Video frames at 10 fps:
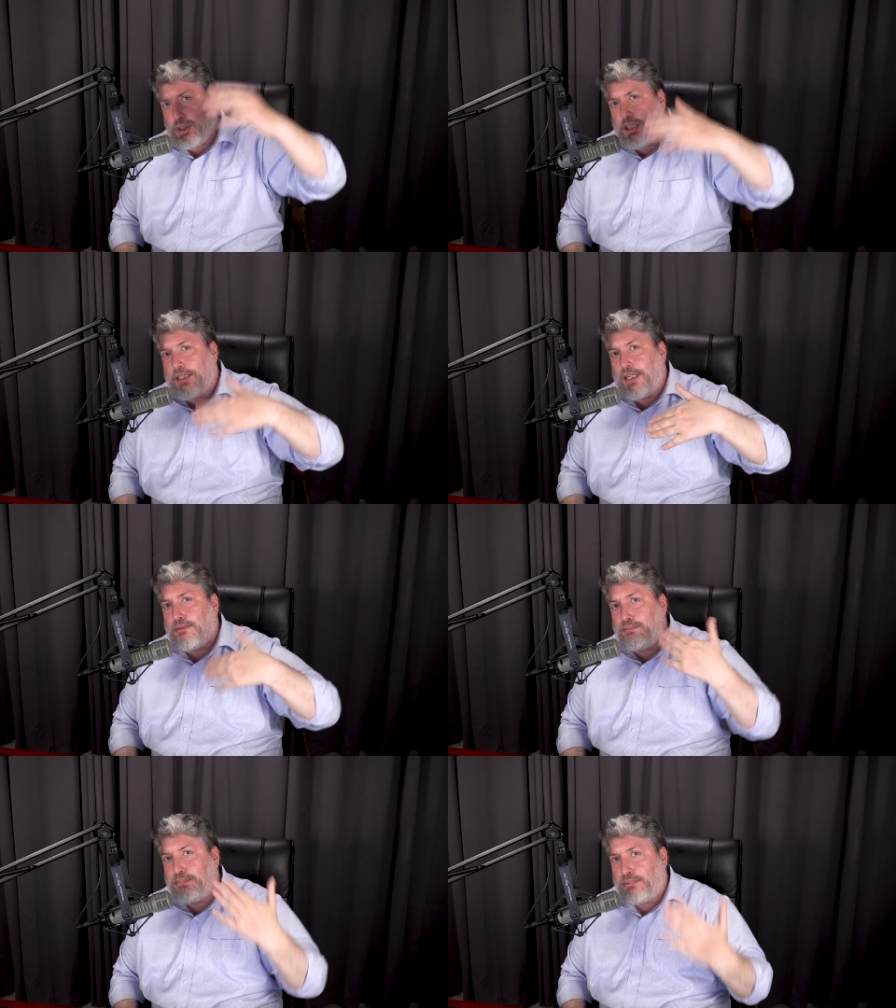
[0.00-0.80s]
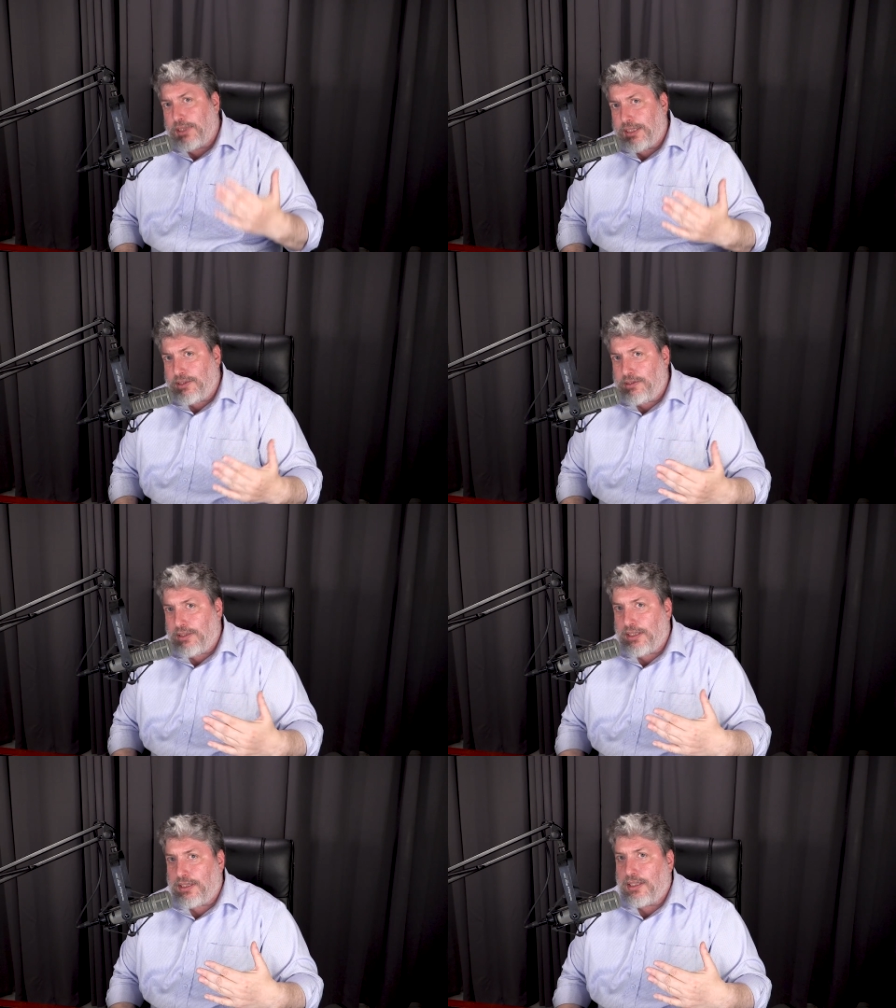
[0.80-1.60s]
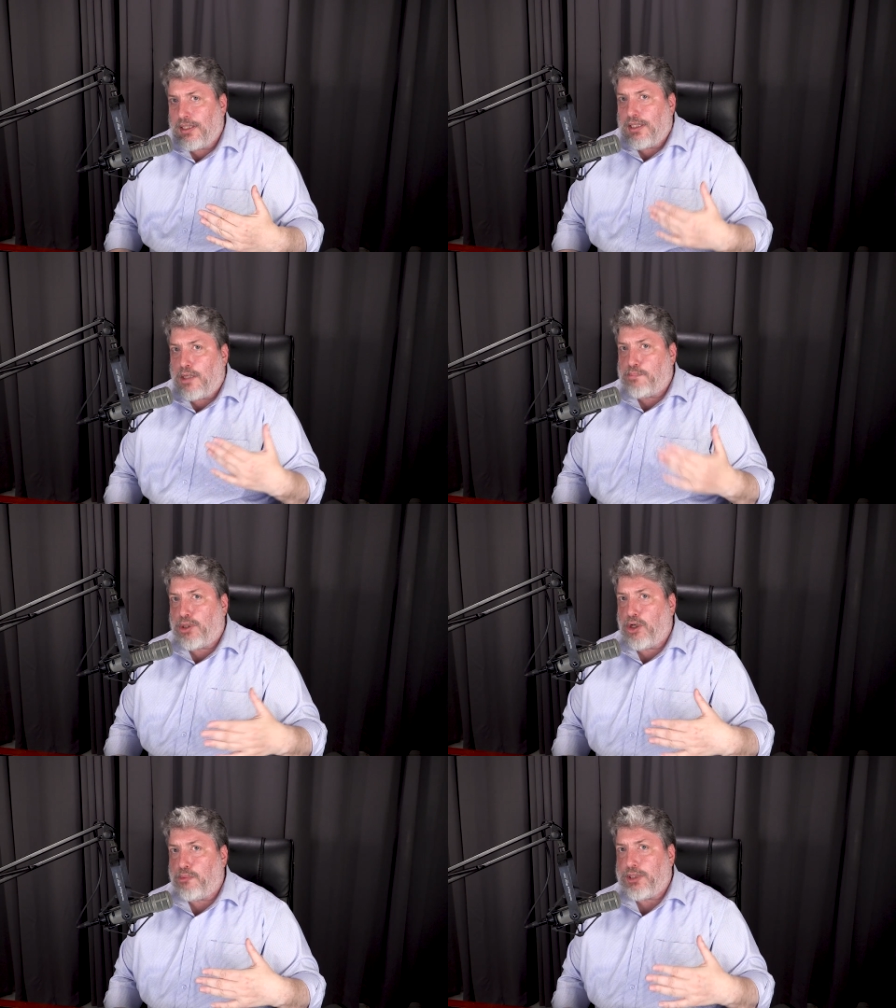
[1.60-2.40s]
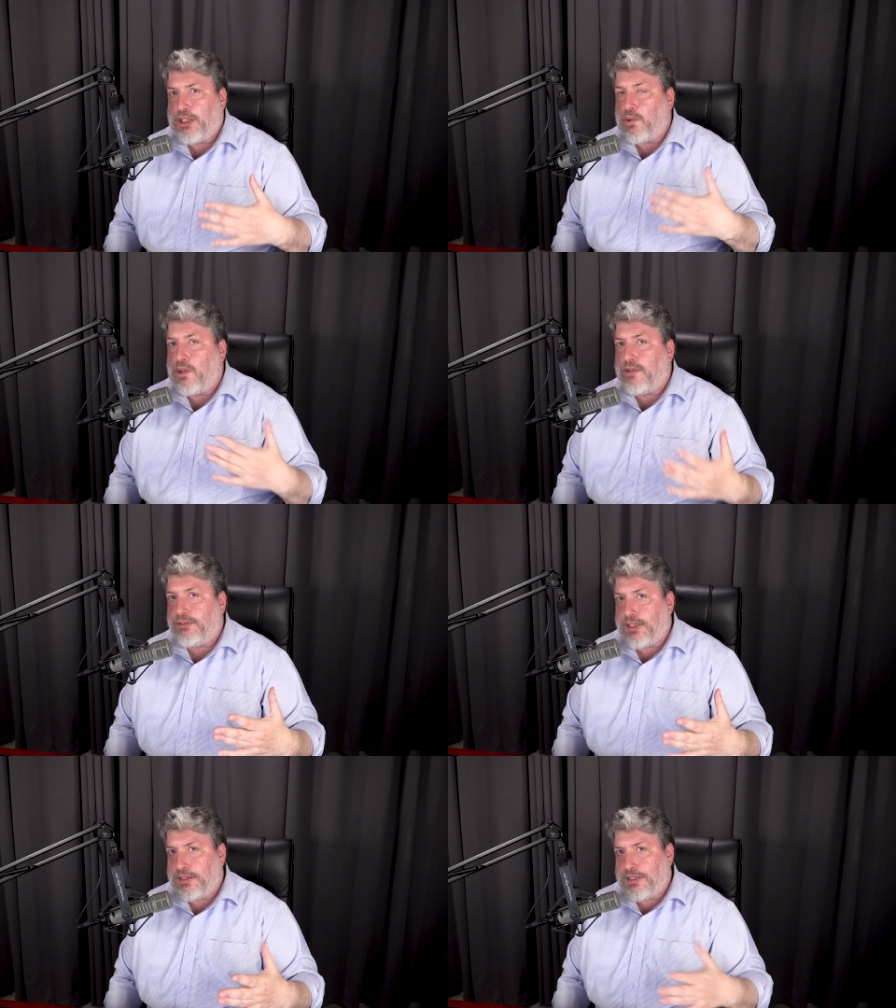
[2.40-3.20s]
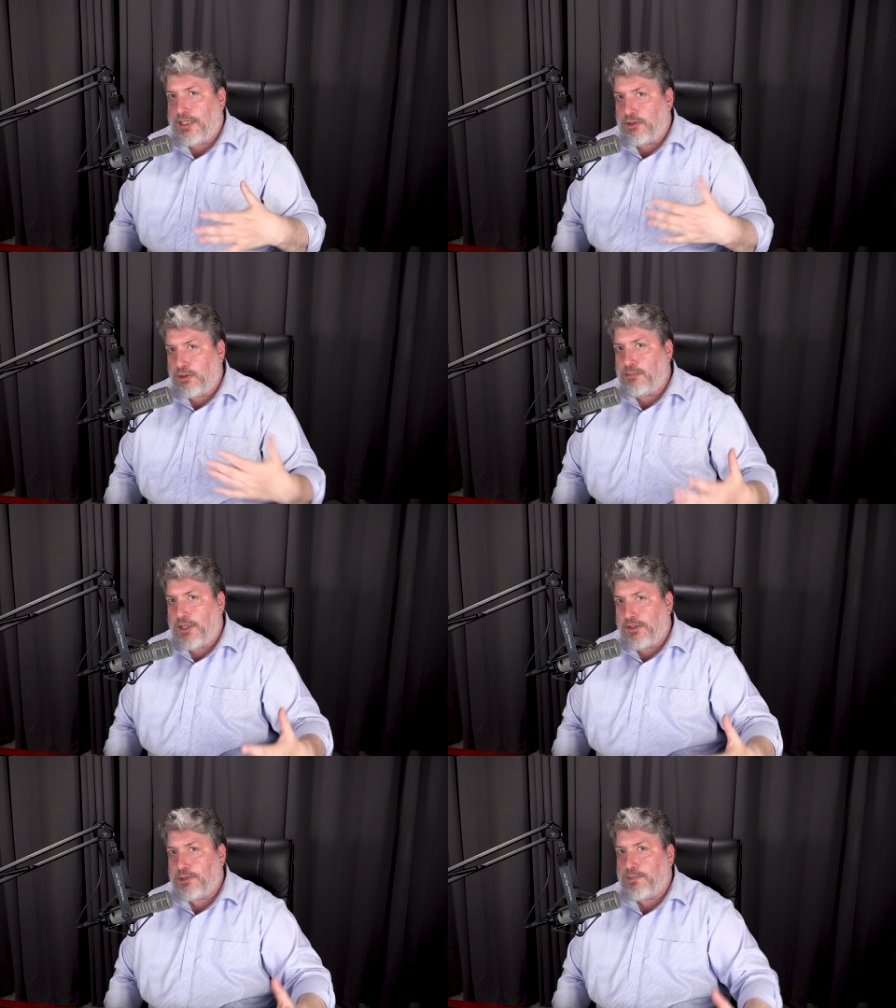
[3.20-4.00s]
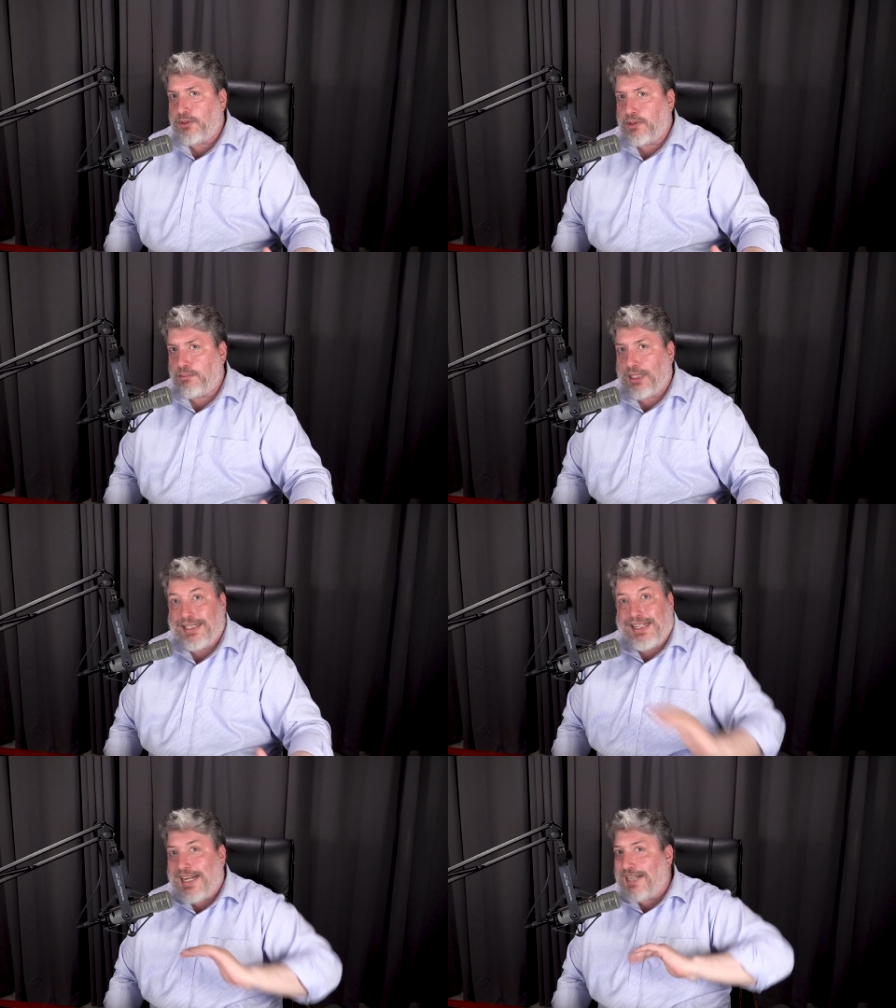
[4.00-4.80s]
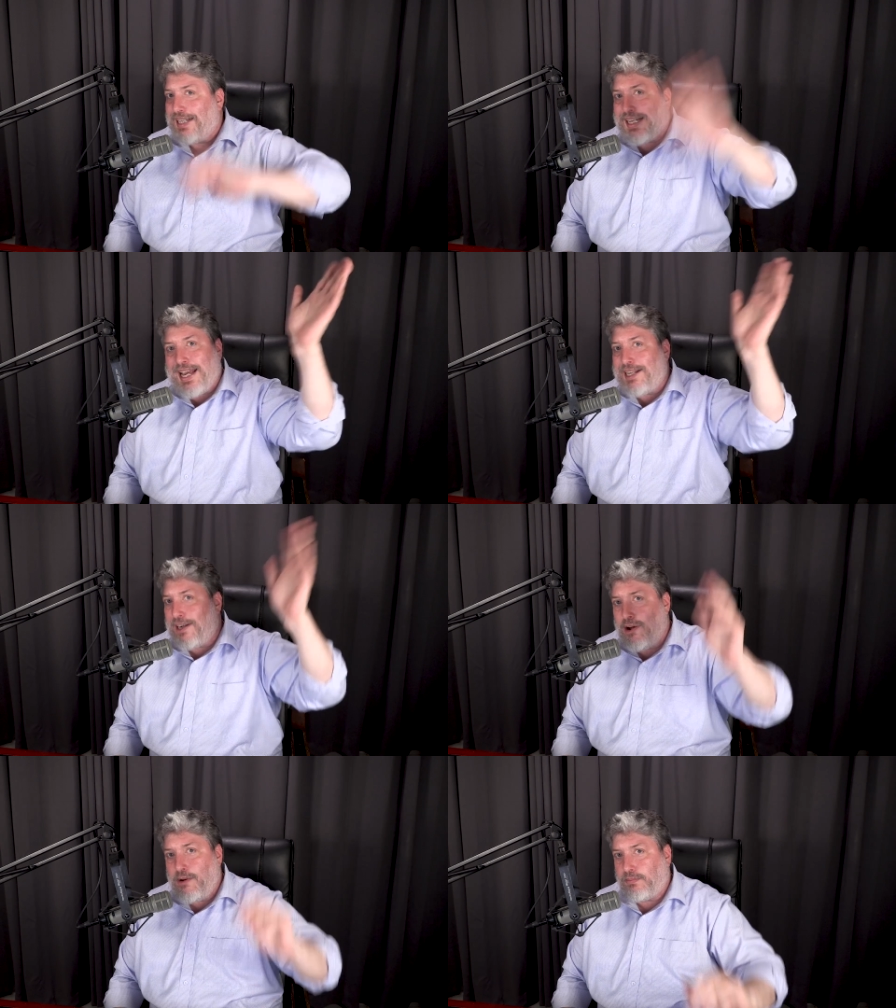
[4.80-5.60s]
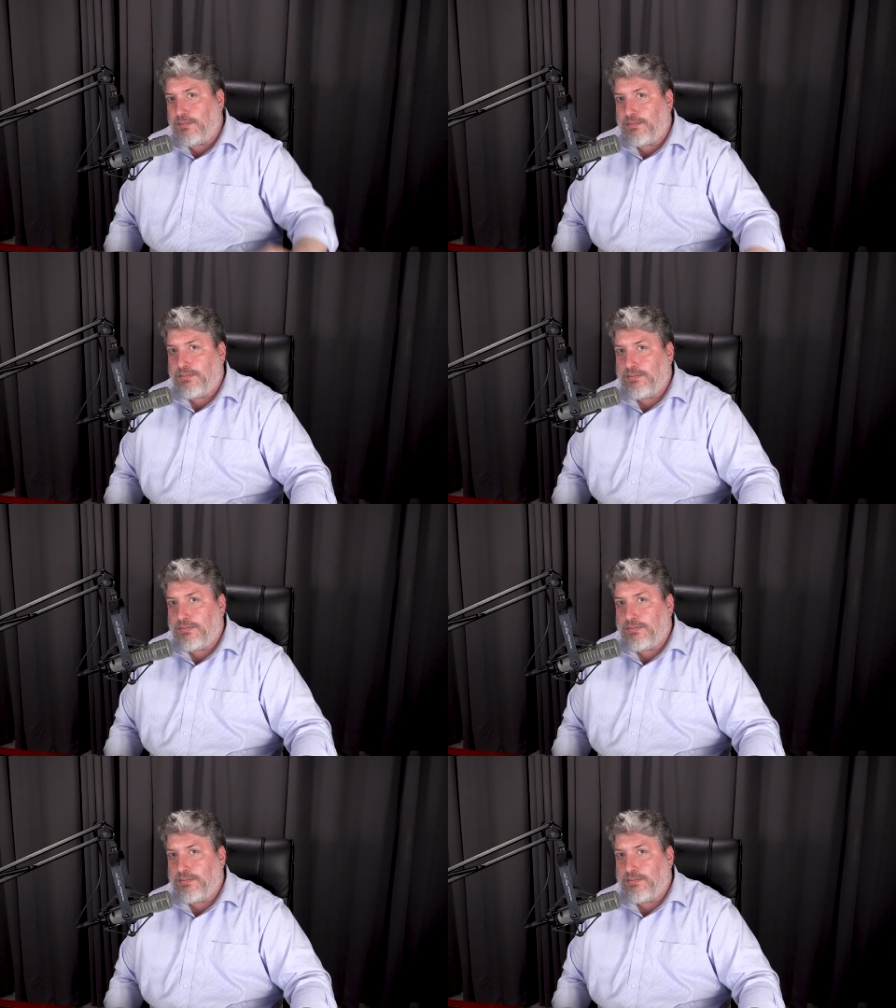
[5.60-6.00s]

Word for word: She then brings the appropriate offerings that a new mother is supposed to bring, and they head home